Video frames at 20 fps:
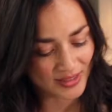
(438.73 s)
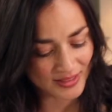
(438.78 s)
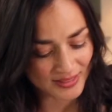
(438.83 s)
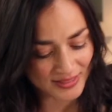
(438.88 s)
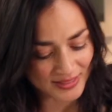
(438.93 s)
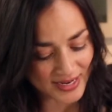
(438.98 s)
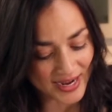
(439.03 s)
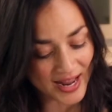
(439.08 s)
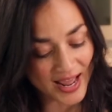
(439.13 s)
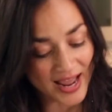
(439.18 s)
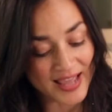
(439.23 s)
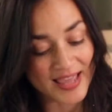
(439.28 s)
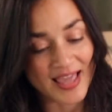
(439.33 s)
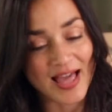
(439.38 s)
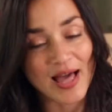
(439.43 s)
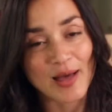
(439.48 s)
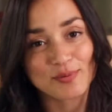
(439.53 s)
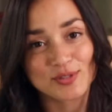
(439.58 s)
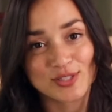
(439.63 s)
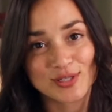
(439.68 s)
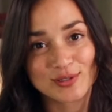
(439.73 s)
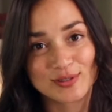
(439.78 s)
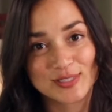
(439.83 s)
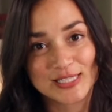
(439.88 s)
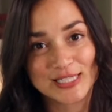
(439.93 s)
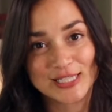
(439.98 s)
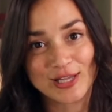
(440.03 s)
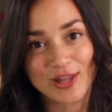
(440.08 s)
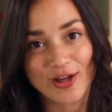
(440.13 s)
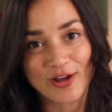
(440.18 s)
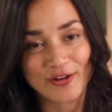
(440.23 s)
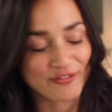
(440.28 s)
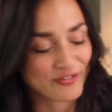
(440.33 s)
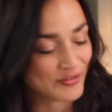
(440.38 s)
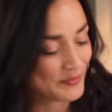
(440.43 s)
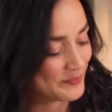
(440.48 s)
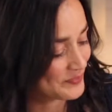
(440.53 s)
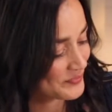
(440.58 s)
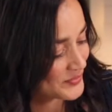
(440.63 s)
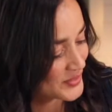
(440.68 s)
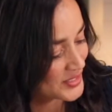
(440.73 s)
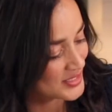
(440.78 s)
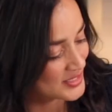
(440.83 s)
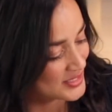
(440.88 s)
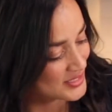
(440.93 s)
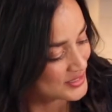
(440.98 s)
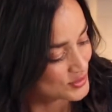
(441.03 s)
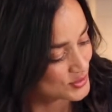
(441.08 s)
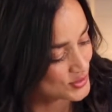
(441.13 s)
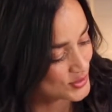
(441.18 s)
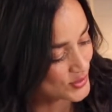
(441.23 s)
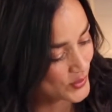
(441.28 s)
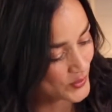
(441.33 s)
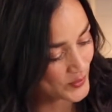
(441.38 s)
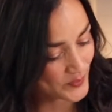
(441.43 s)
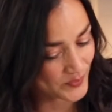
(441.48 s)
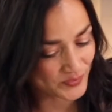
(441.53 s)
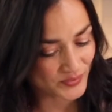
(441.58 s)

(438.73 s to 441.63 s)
that I absolutely love. So